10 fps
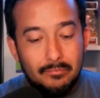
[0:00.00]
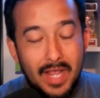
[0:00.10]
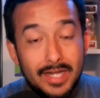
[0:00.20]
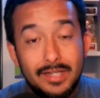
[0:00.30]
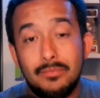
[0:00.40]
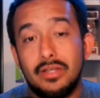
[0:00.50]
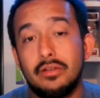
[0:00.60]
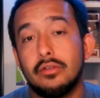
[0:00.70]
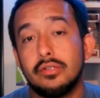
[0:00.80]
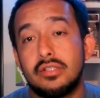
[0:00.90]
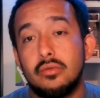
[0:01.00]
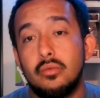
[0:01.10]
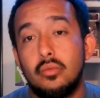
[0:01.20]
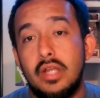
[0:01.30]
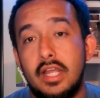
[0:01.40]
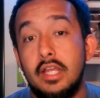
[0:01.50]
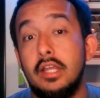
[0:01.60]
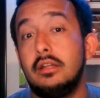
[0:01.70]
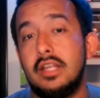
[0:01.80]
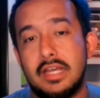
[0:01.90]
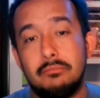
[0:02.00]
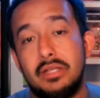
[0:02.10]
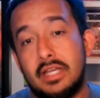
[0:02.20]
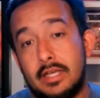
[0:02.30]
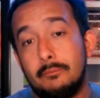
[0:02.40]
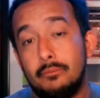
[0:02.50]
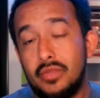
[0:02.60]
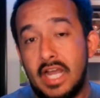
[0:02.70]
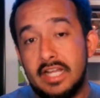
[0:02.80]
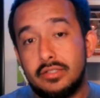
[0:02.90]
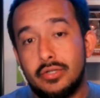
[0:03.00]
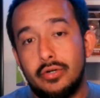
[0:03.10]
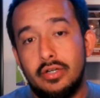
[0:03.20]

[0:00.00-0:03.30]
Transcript: Patty Mills in the NBA has